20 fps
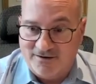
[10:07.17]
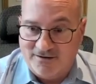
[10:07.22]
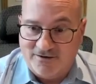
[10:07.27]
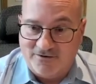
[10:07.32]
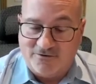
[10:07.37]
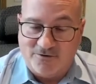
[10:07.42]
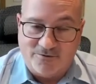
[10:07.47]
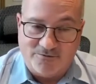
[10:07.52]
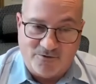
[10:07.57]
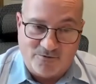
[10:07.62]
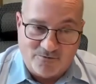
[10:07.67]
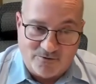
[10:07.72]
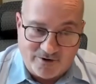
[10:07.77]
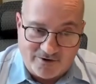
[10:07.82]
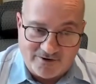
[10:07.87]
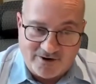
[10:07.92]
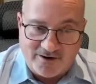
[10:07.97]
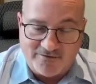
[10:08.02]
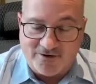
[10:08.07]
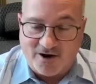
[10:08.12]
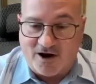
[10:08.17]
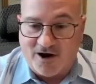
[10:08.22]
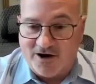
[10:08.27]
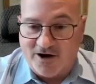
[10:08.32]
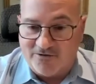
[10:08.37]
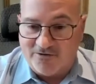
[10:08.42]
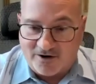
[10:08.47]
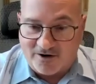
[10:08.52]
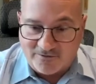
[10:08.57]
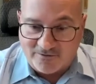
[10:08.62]
So if you received
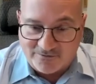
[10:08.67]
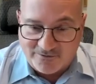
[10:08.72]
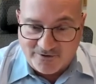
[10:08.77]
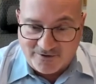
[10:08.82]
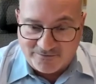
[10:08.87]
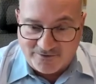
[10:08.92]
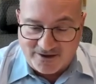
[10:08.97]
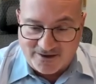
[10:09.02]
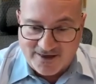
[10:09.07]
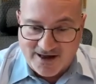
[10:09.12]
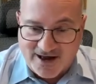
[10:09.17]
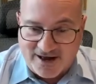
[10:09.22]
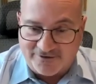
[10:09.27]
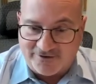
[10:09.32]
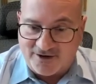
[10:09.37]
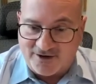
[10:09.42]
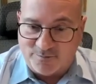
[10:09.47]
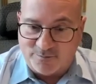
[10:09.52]
150,000 in